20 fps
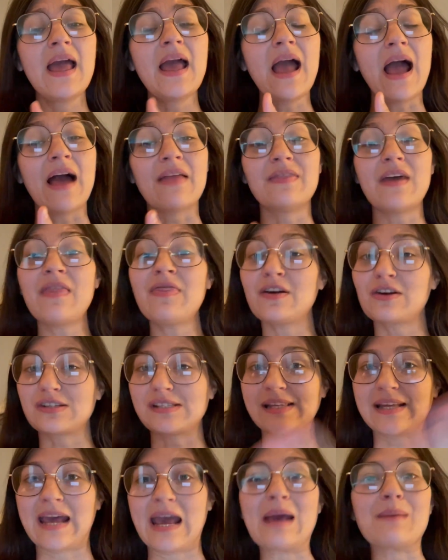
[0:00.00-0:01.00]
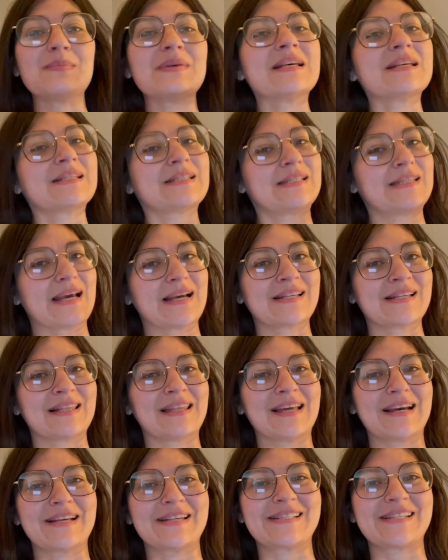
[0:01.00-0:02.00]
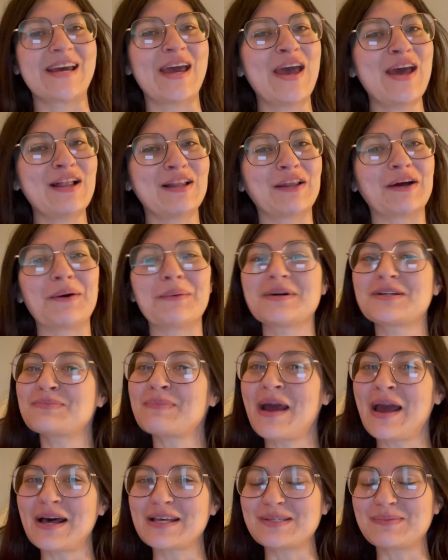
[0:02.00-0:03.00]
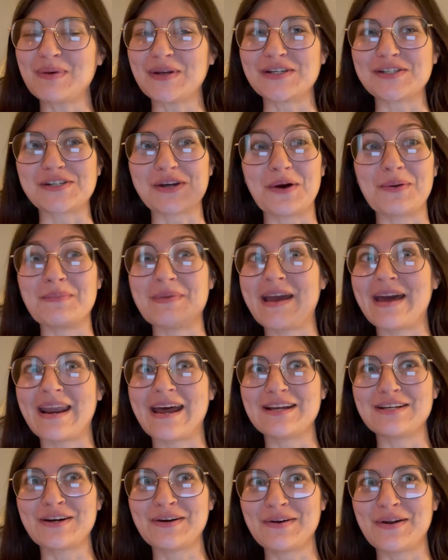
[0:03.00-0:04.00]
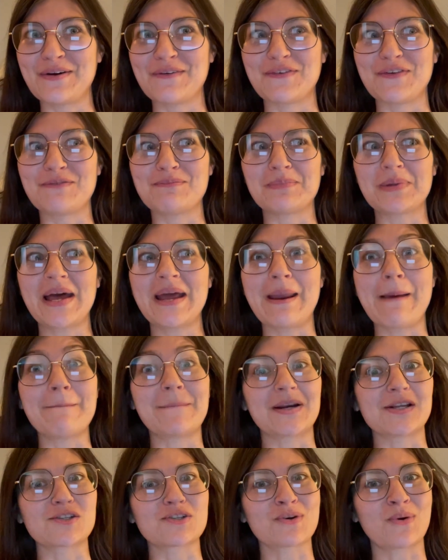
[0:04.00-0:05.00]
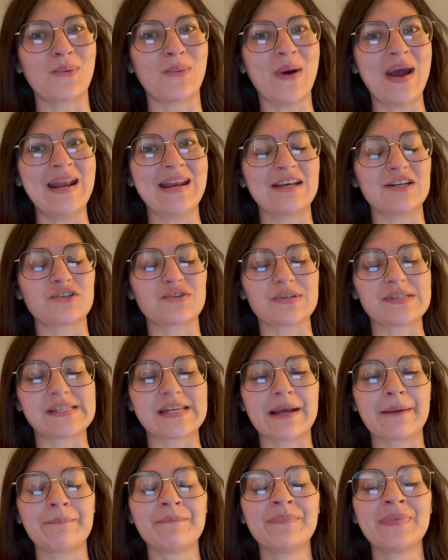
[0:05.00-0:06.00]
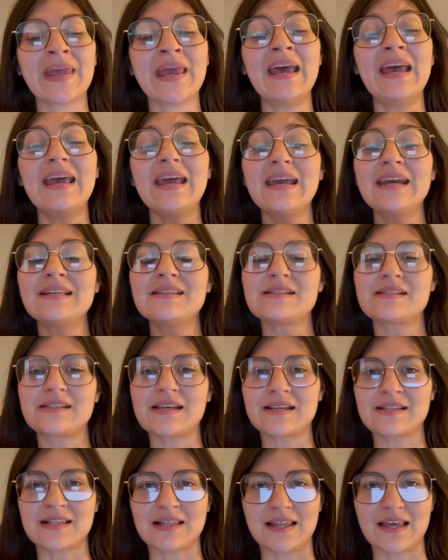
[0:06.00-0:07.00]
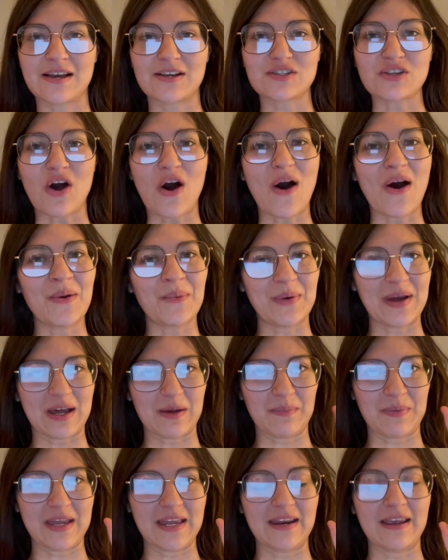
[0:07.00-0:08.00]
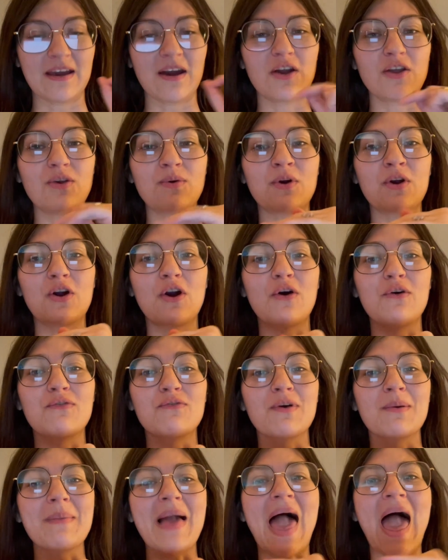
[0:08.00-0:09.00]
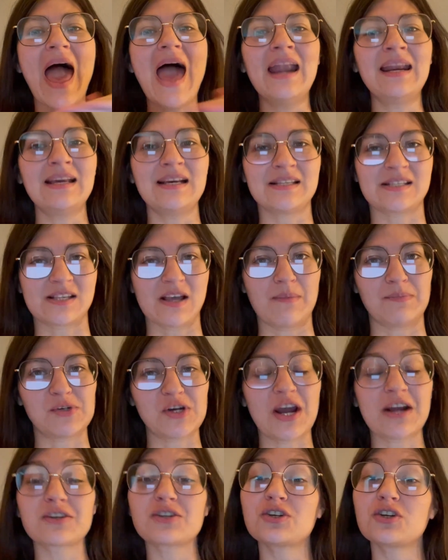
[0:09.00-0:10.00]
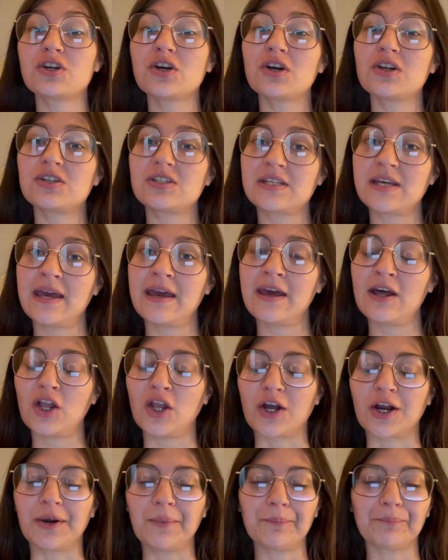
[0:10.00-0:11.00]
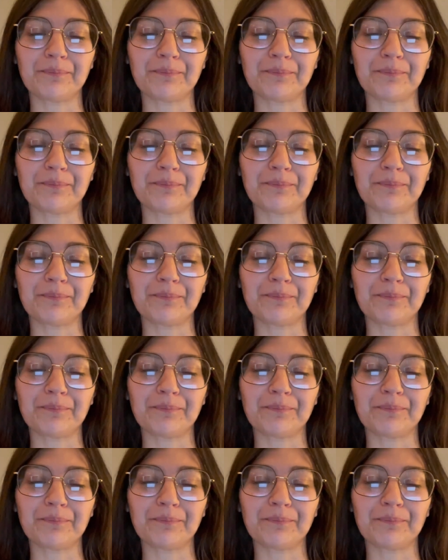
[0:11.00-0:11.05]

And then there's the game Six Clicks to Hitler, which my husband showed me, and I don't know if you've played it, but it's quite interesting. In 6 clicks on Wikipedia, you can go from any subject to Hitler.